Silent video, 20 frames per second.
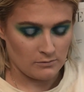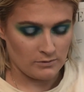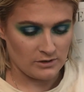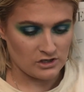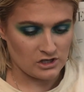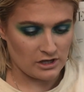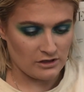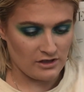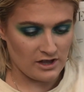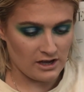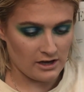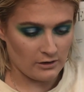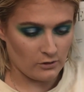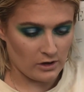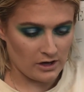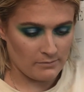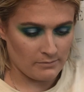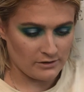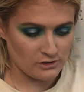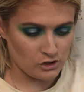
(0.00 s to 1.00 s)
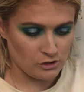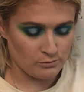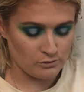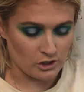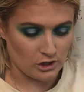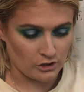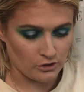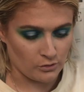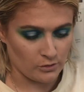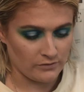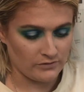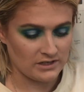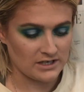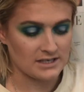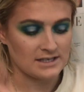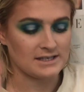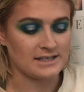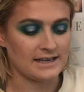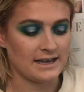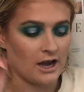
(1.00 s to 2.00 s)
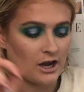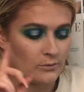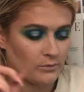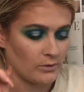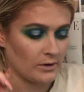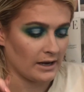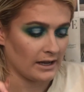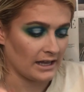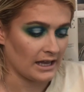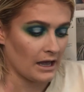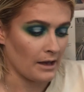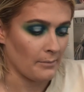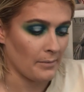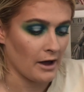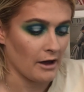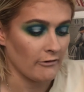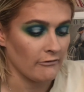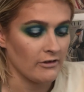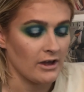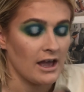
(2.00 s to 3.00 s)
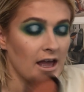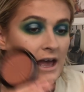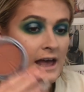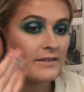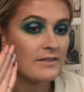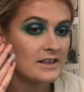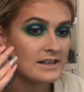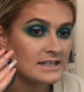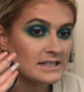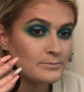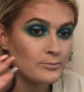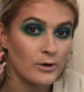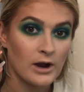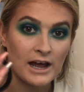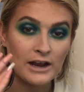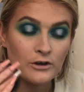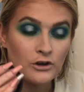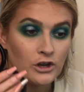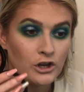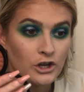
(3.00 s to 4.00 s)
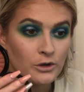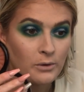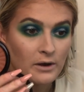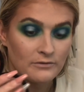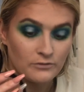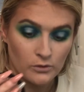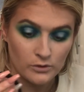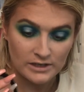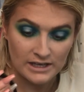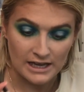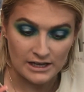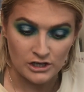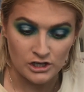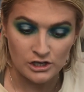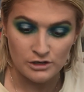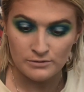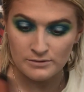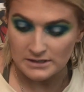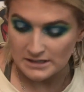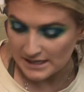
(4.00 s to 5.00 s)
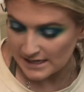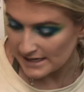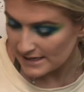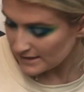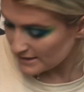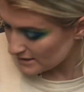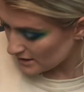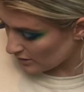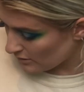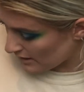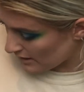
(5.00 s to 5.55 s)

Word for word: which I think I got in my Superdrug haul. If you didn't see, I will link it above. This is brand new. I've not yet used it, so